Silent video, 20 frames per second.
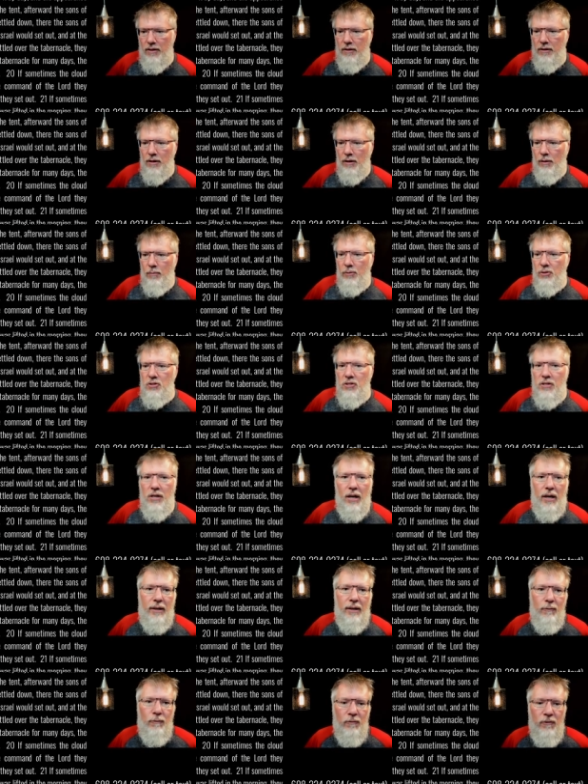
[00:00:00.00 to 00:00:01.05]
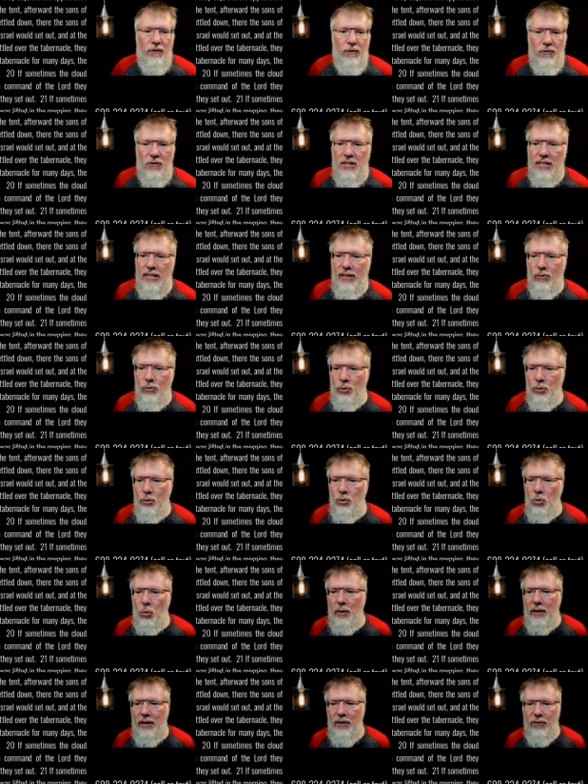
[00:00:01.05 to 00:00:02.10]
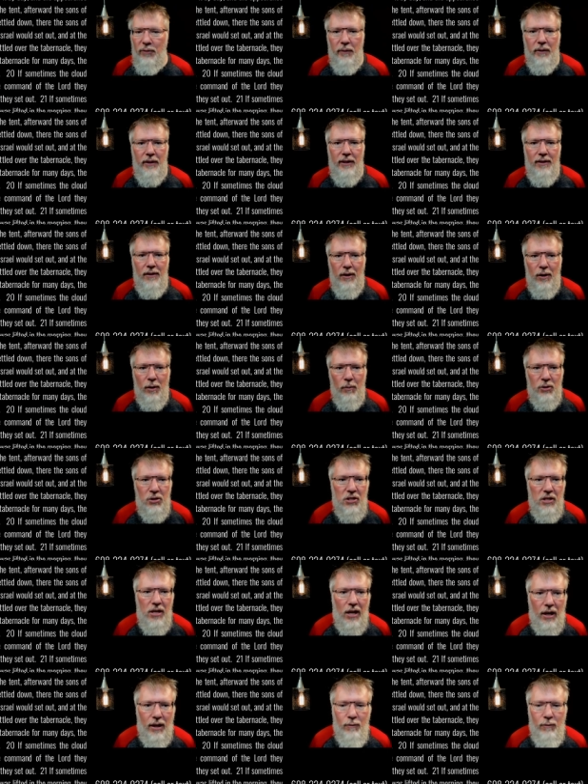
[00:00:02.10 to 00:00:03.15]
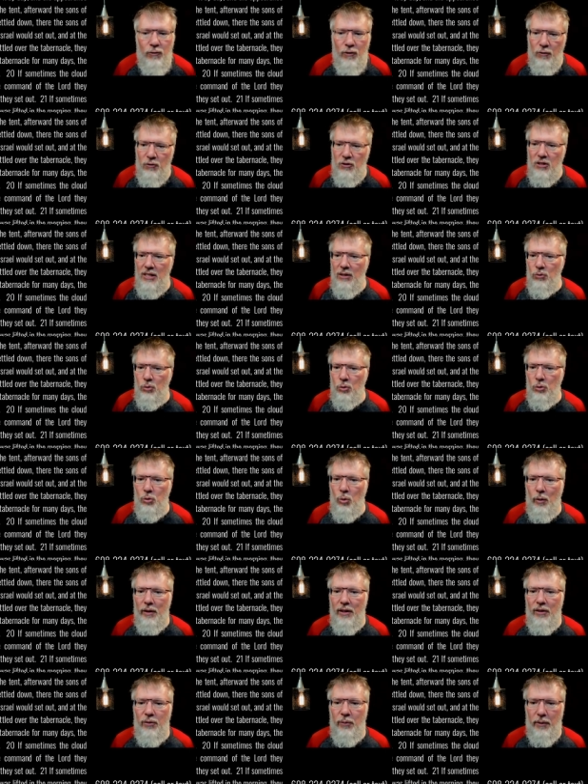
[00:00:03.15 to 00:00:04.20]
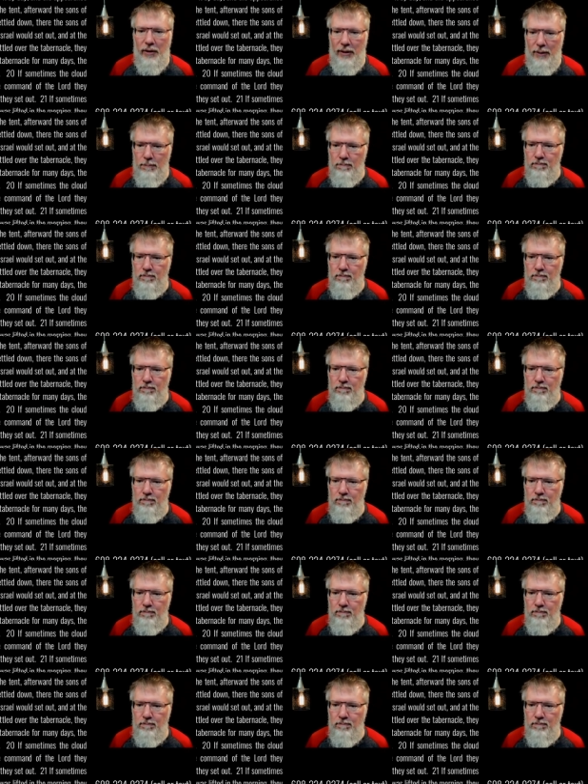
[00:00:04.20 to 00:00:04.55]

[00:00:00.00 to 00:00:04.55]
Numbers 9, 15 through 23. Numbers 9, 15 through 23.